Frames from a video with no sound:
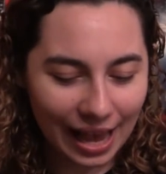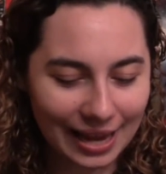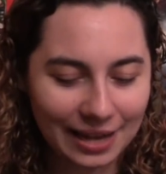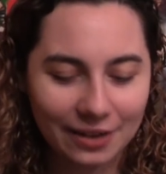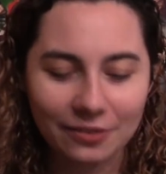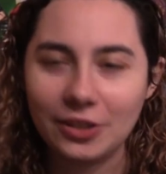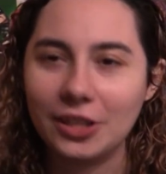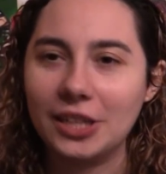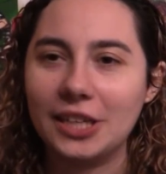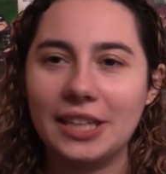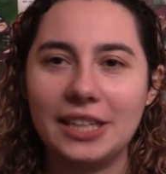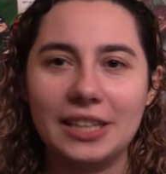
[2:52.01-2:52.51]
I
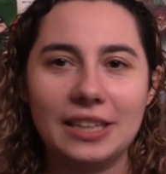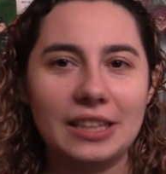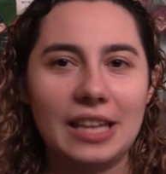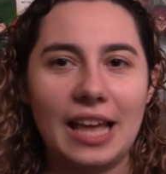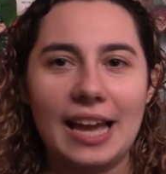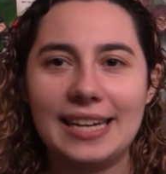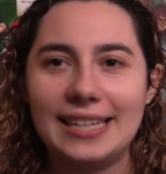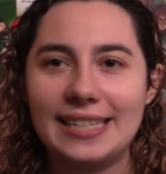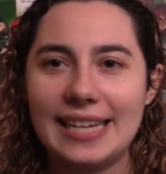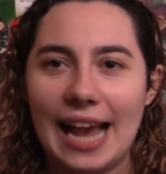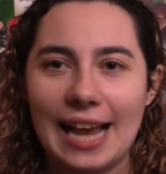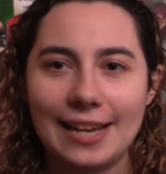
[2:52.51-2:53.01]
didn't really
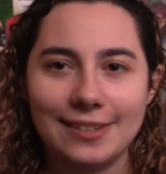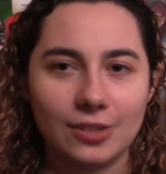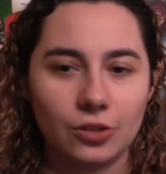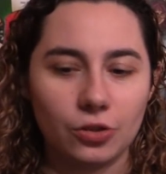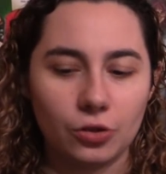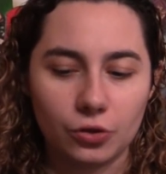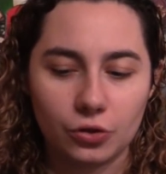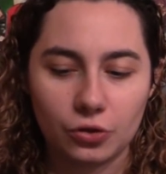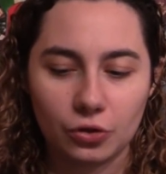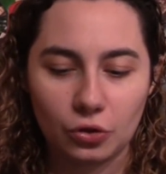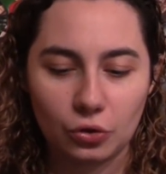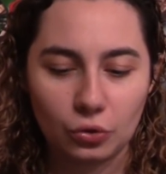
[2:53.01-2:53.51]
like
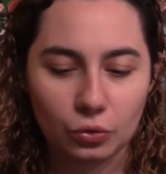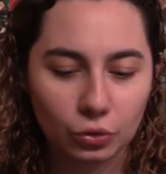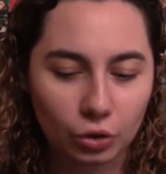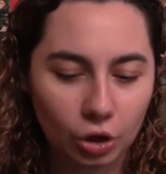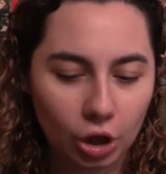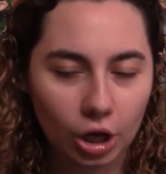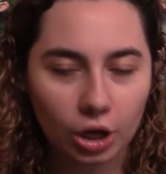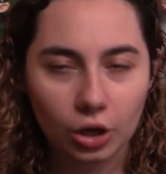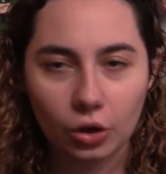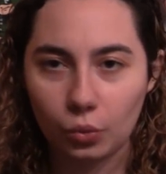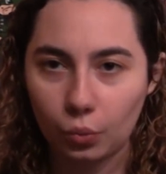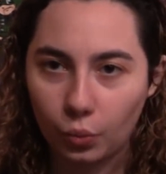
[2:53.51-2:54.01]
Dazzler's new
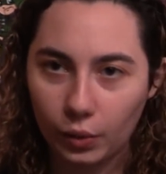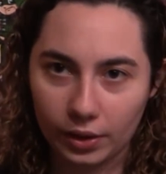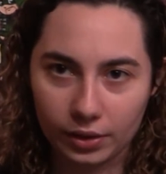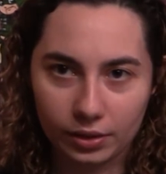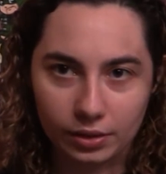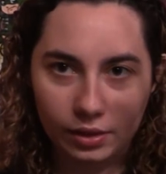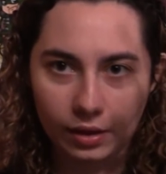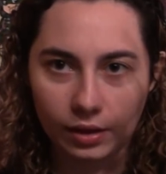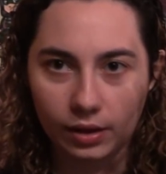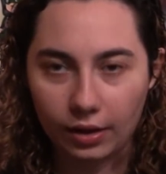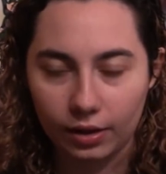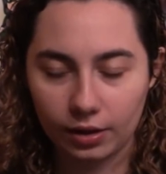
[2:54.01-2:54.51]
look
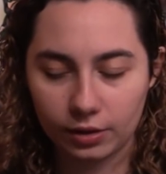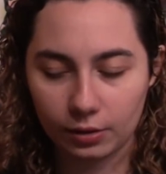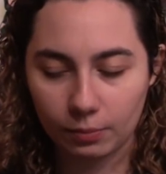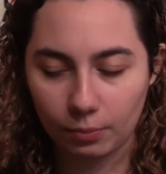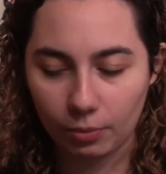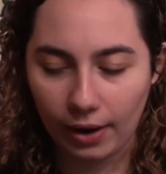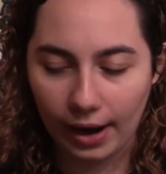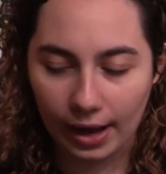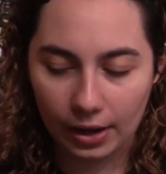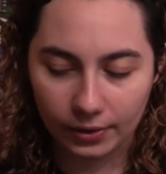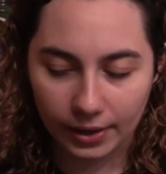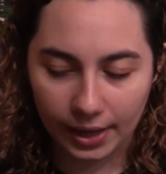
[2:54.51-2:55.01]
with the, the
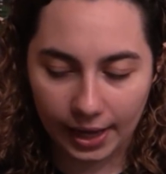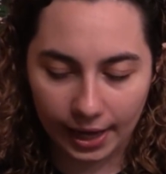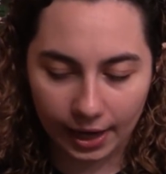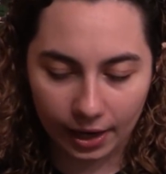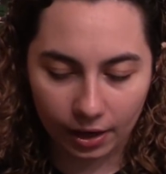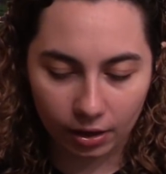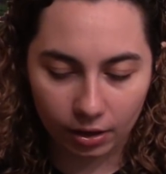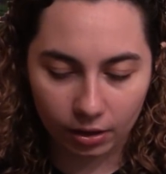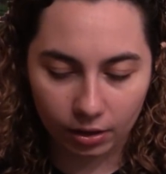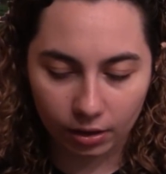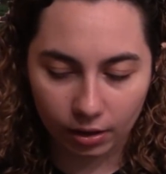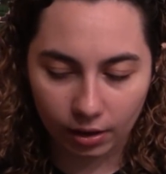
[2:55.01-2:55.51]
brown
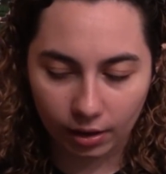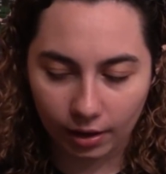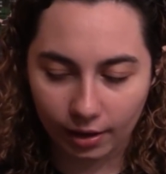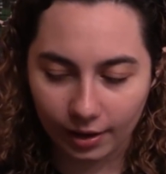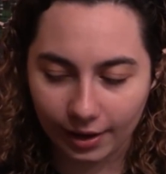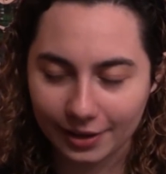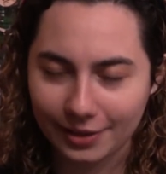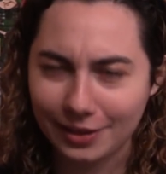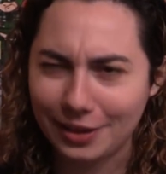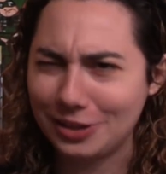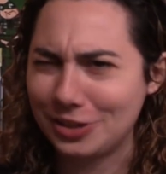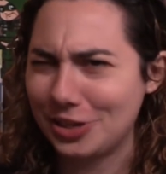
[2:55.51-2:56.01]
hair,
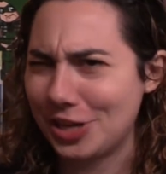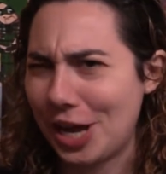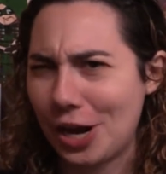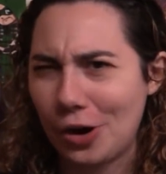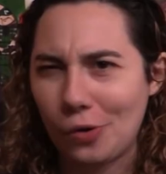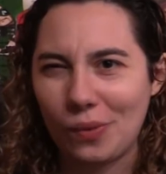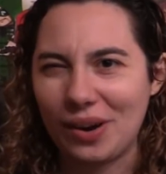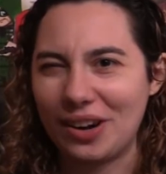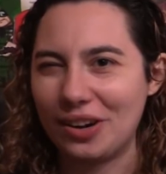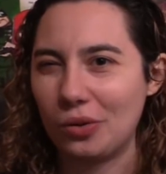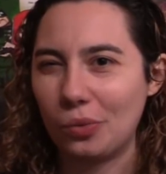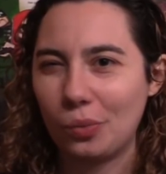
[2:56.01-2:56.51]
uh, and then she had
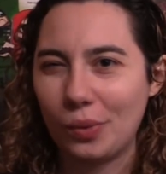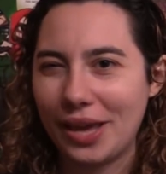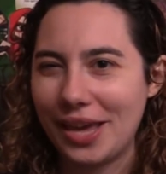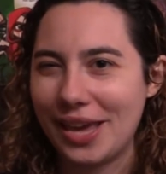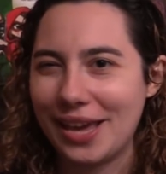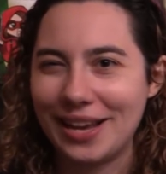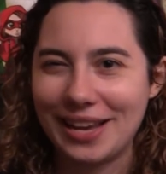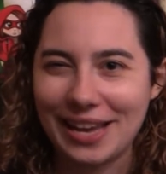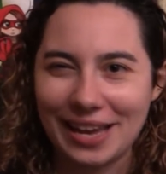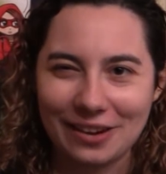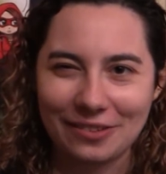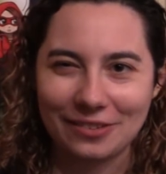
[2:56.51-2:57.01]
to wear a
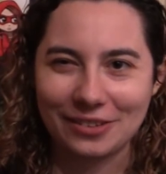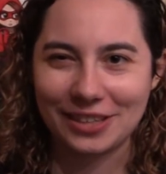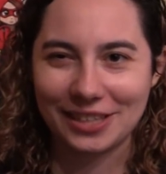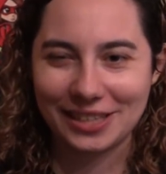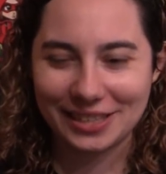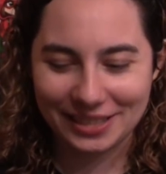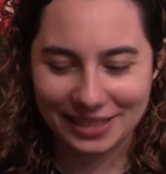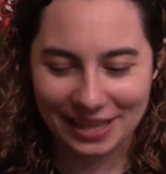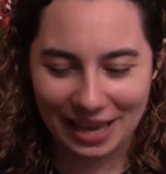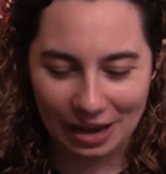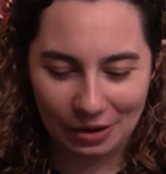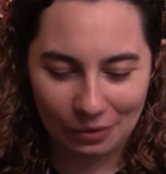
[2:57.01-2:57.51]
wig. I didn't
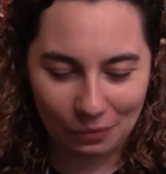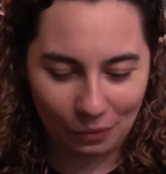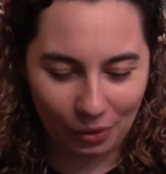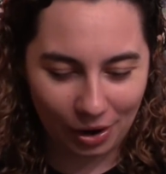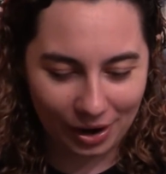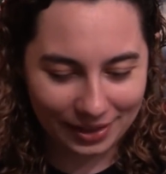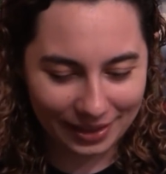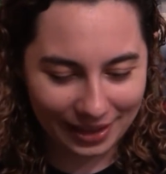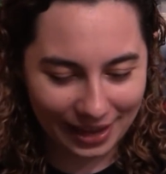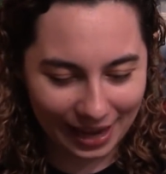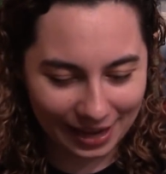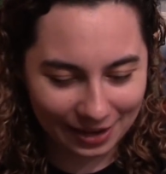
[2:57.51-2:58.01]
really get
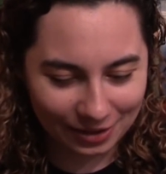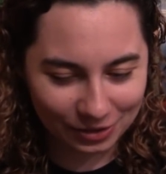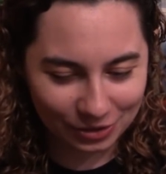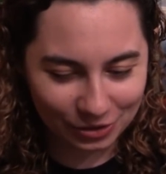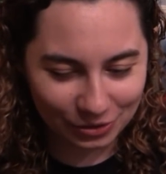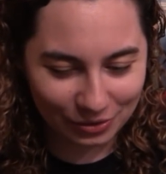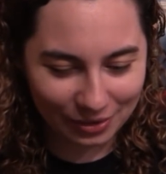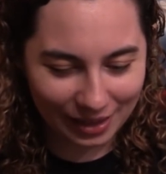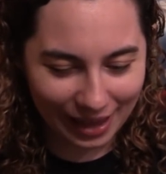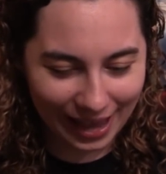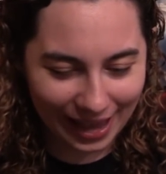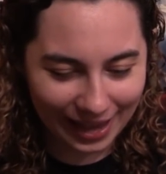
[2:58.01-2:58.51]
why they had to
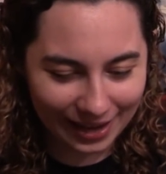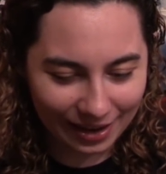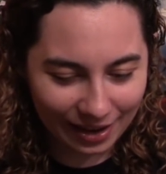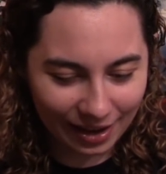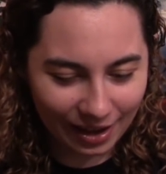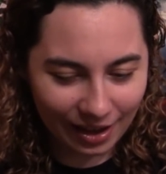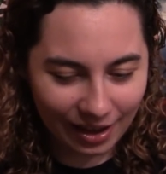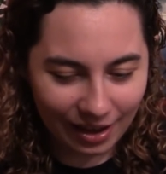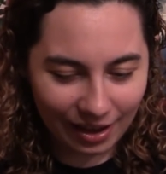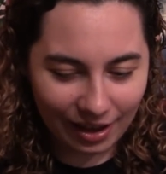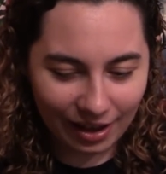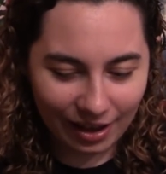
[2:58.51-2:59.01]
do that.
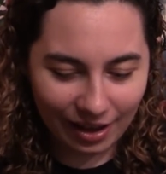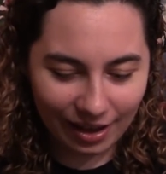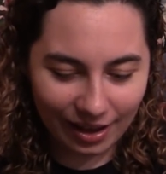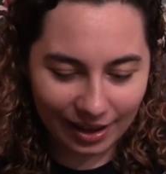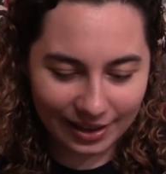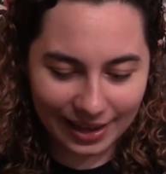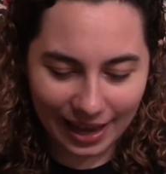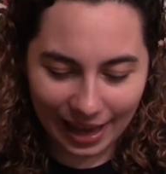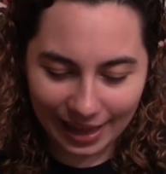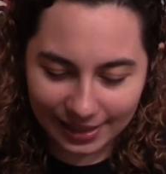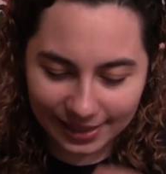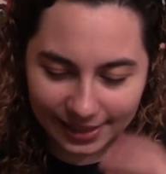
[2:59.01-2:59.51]

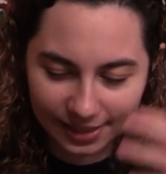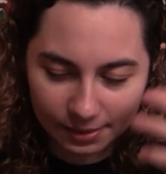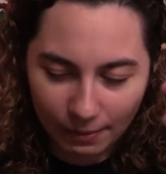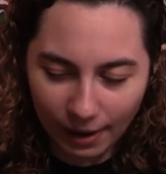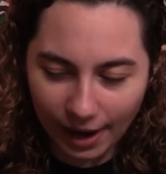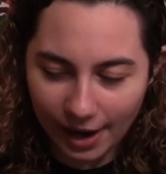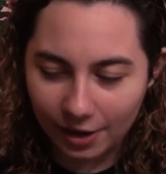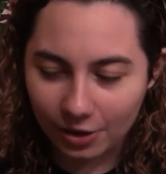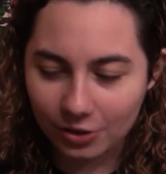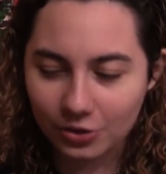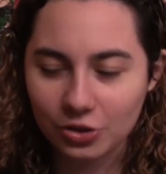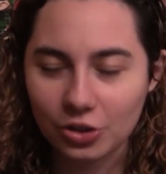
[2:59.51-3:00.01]
Uh, yeah, the
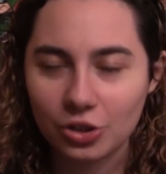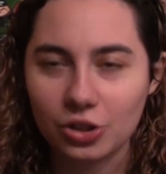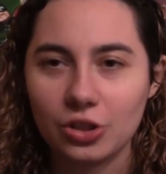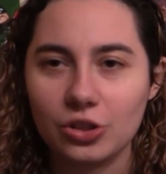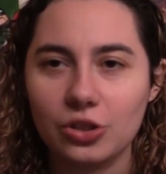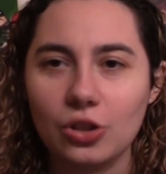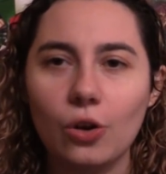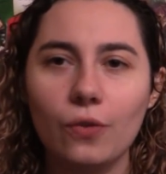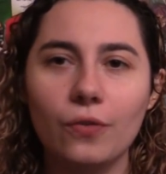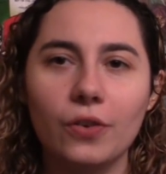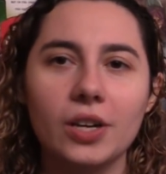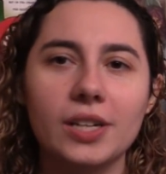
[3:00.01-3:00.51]
smiles are
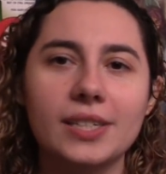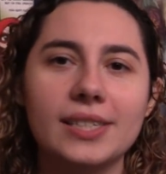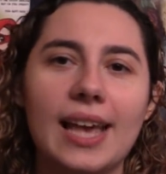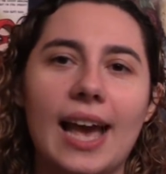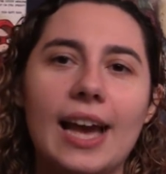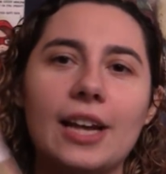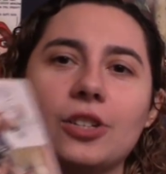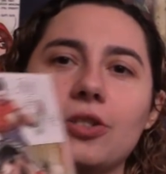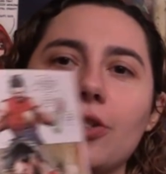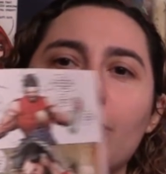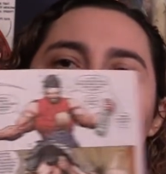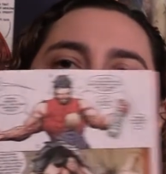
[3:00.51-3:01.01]
just
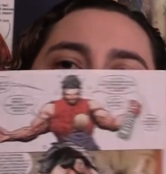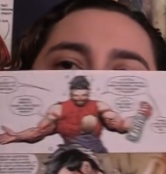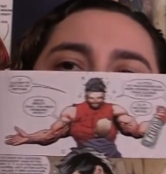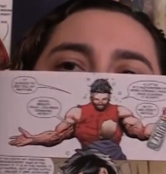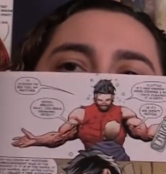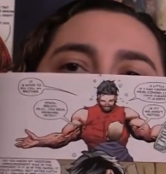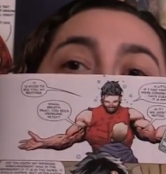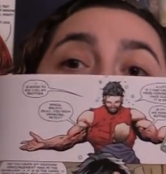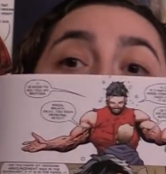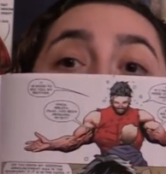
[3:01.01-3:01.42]
over-exaggerated.